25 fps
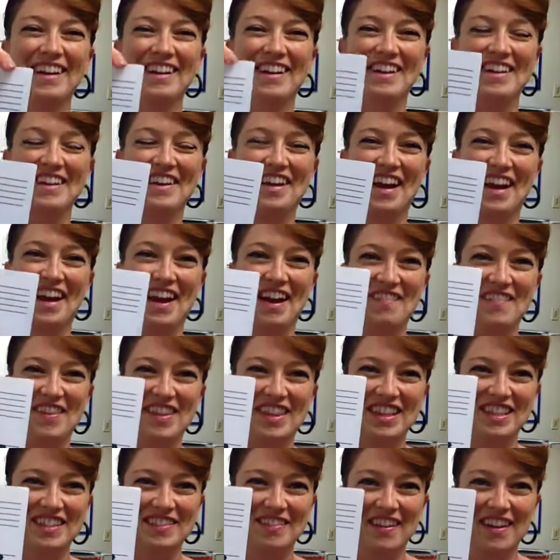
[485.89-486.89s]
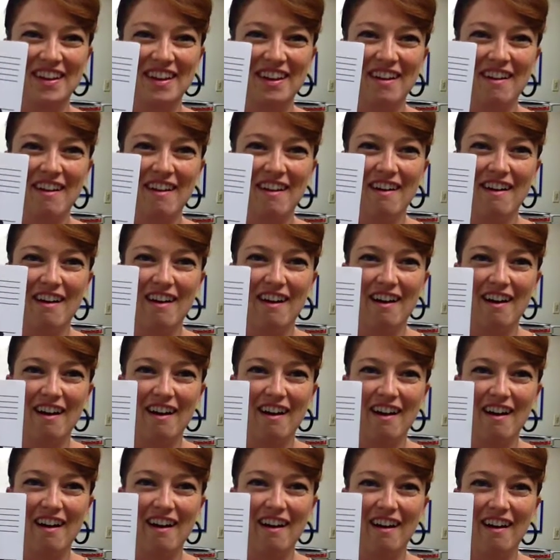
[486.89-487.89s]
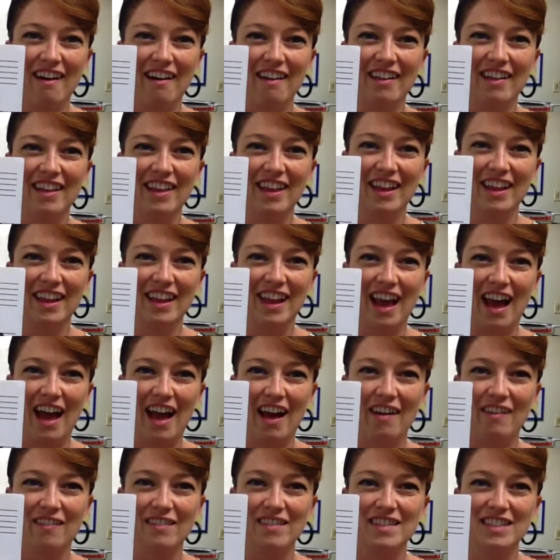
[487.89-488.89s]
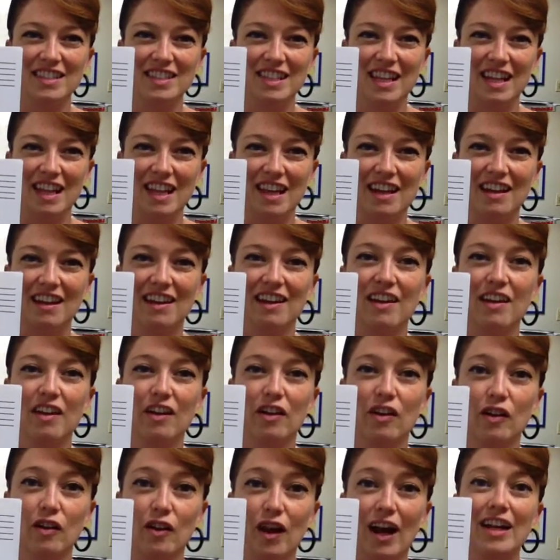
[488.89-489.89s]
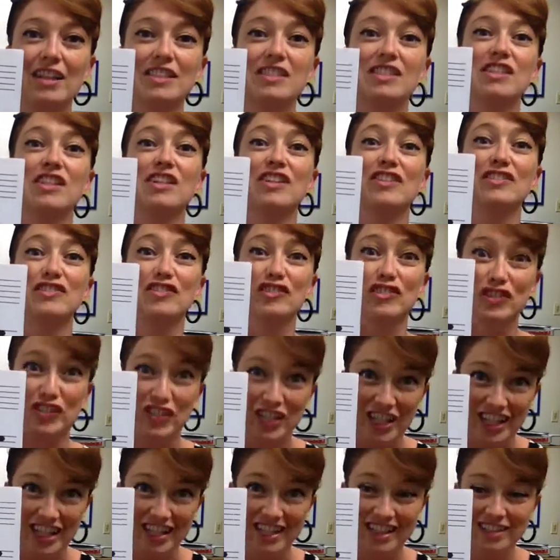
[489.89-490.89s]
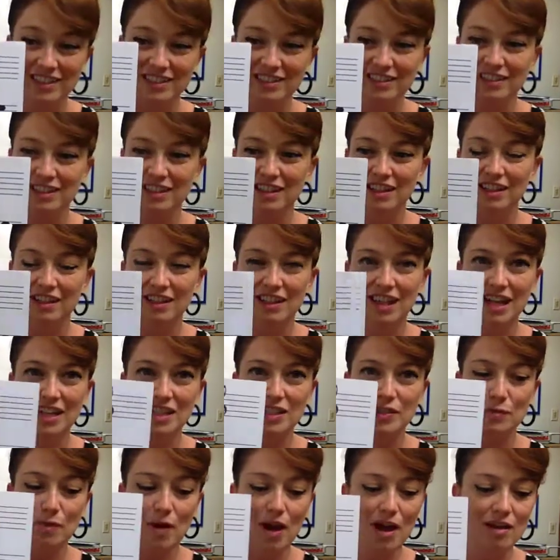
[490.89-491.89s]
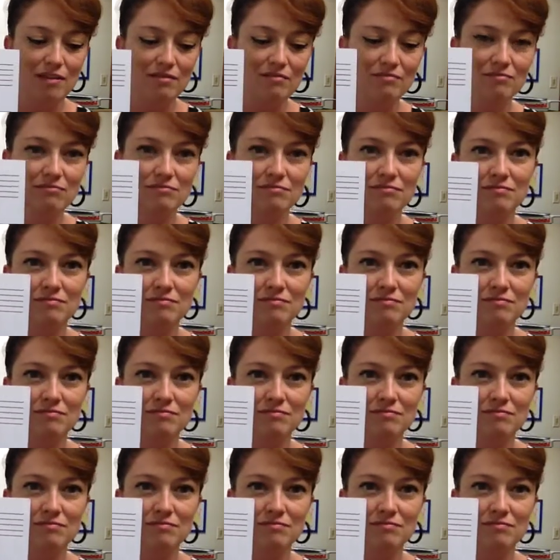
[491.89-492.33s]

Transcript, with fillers: okay, how about this one? All cows eat grass. G. Last one.